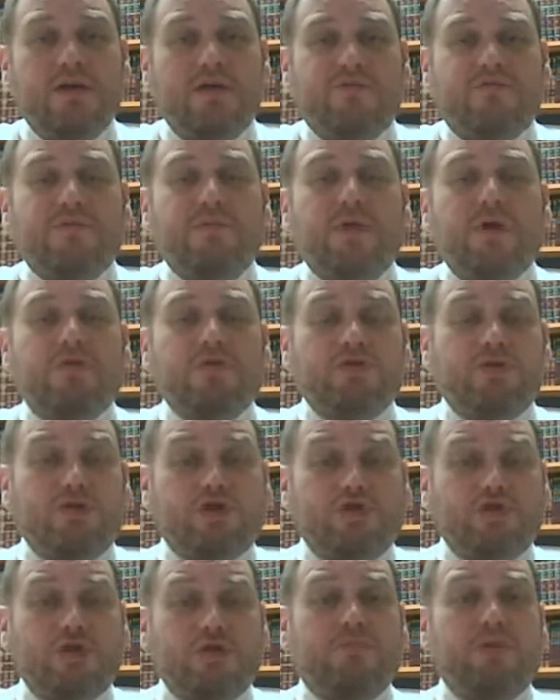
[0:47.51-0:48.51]
from those who
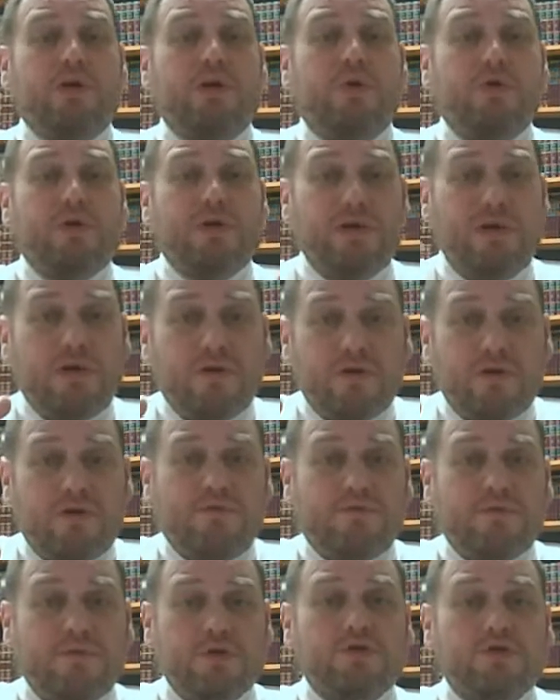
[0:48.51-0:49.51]
shouldn't be going near
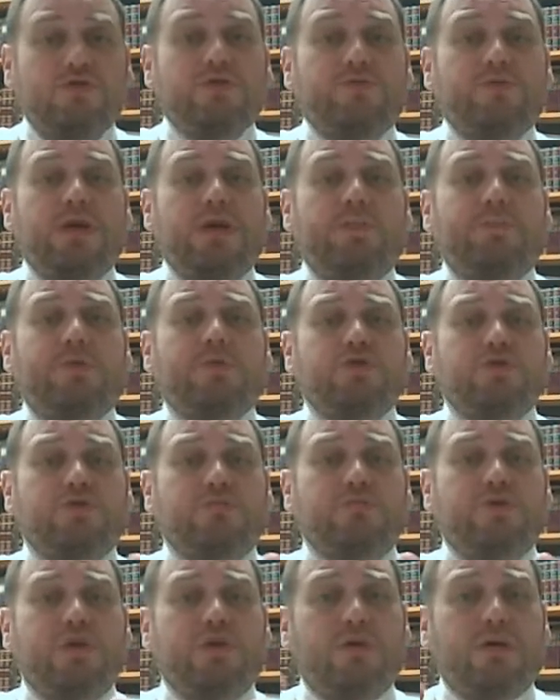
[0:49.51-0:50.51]
it, from the Jewish people who
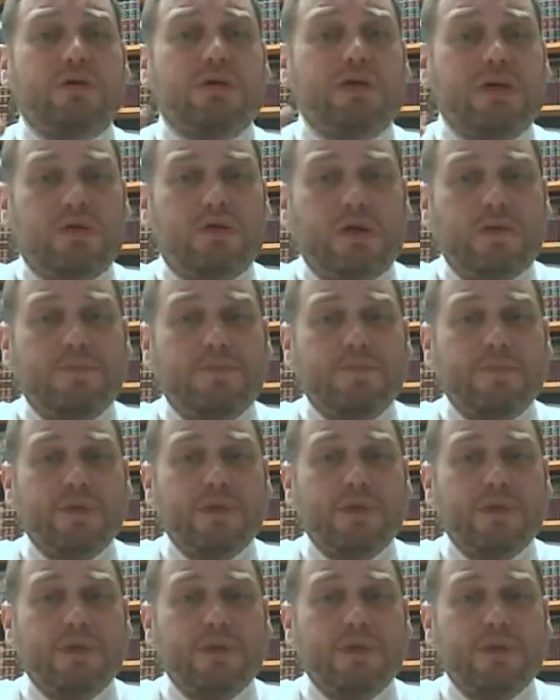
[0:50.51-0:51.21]
shouldn't be going near it.